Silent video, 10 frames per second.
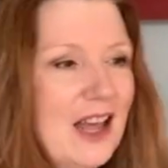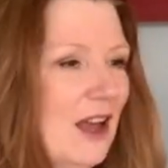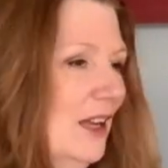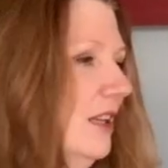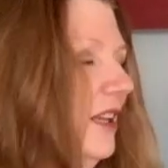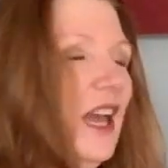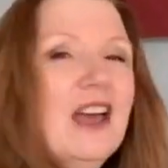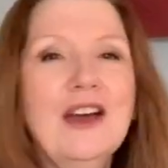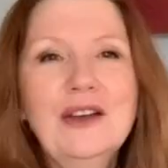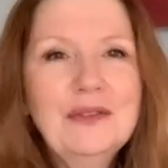I can
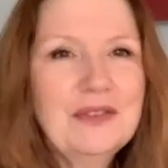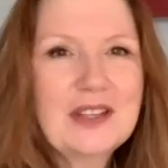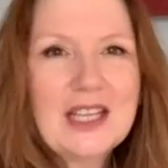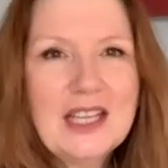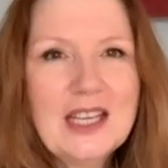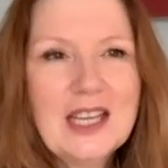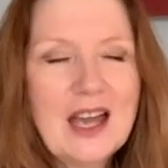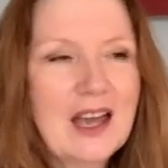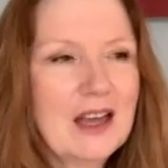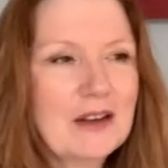get over the
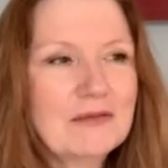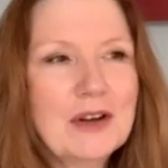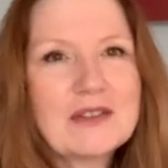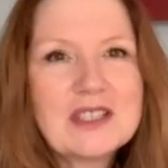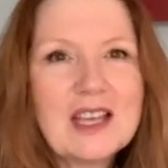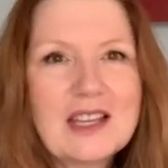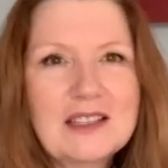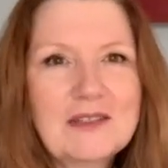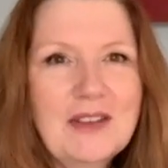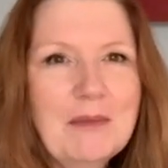uh, wrong side
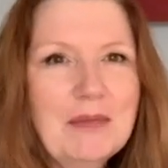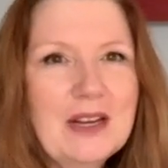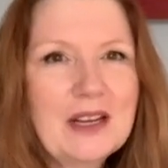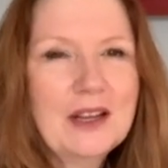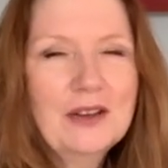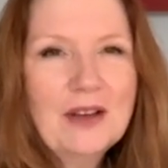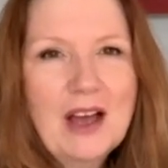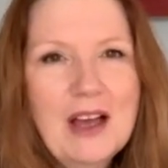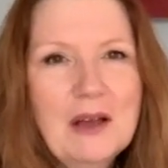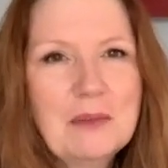of the fabric
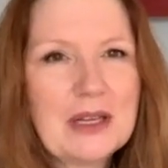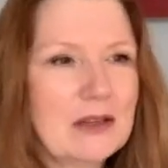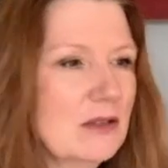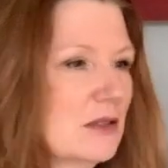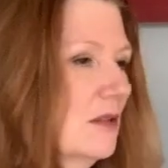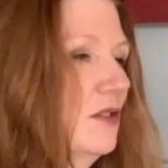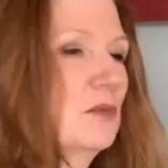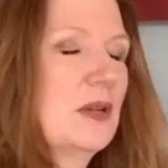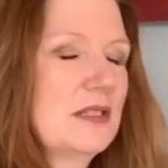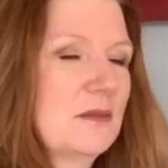hoo-ha because I just
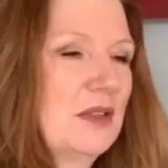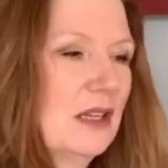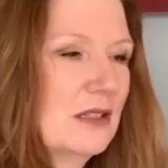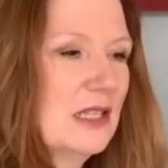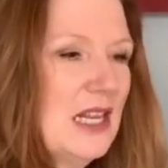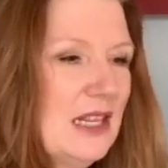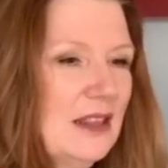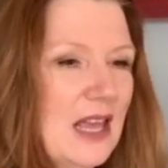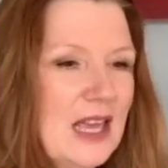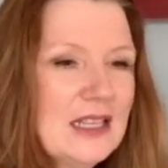wear something underneath
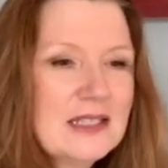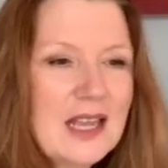it.